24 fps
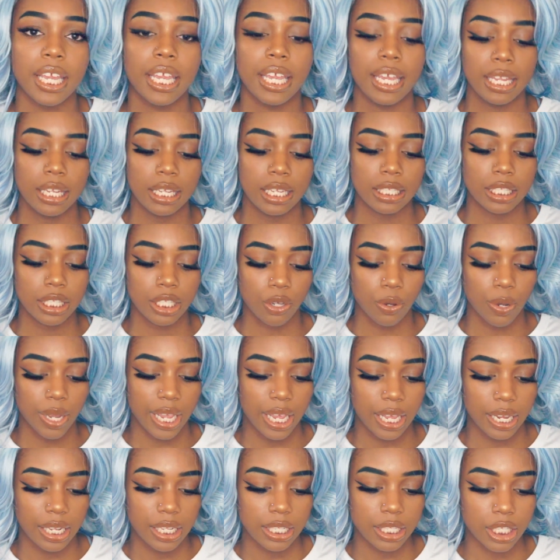And let's go
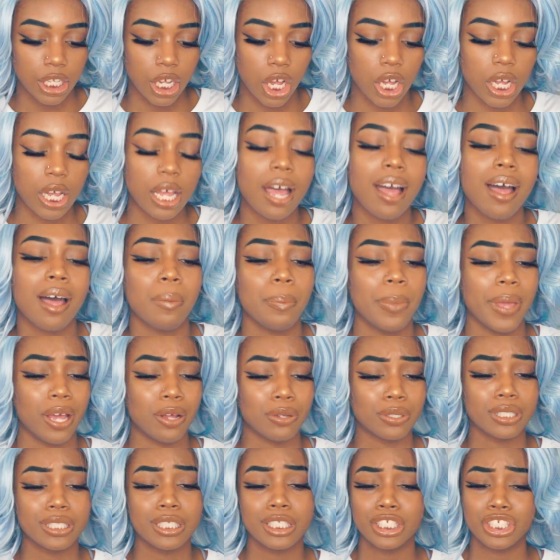ahead and talk
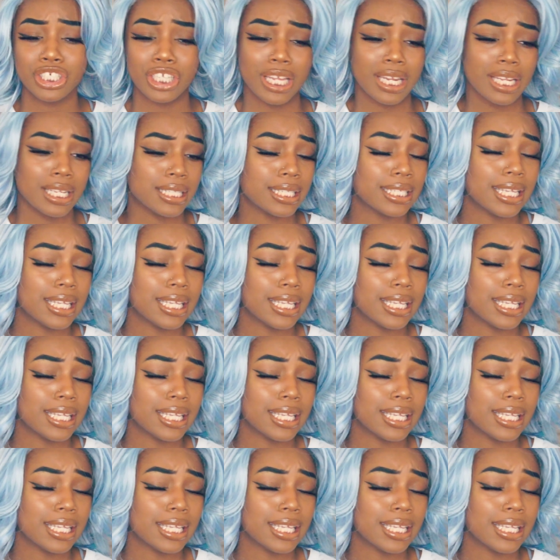about shedding,